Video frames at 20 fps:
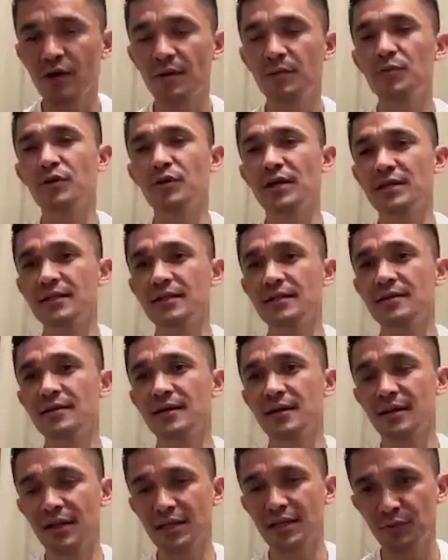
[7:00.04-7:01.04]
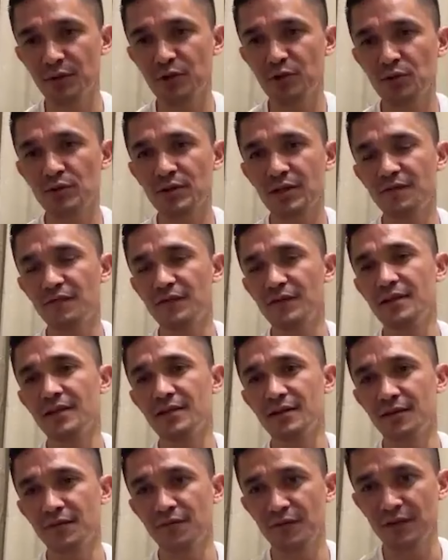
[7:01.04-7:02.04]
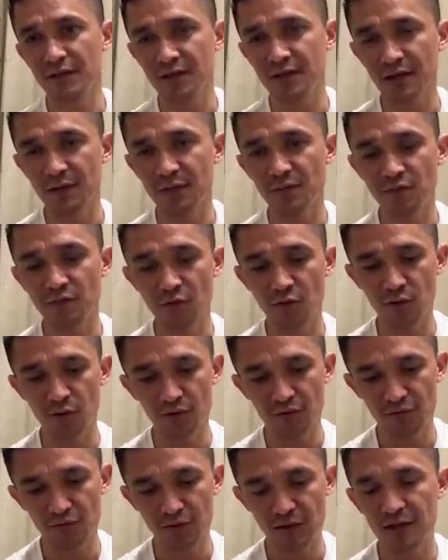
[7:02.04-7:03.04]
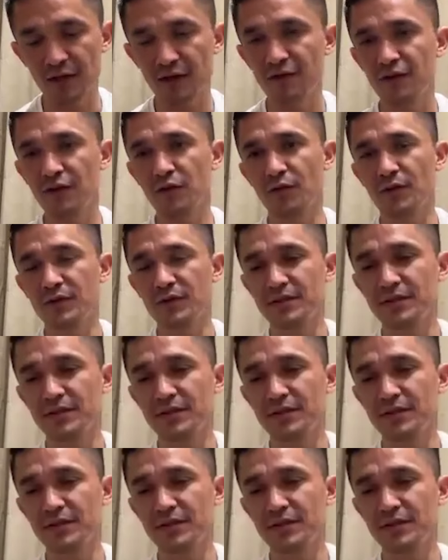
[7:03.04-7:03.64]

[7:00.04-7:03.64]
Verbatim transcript: come together and let's make sure that we win the game for the country on the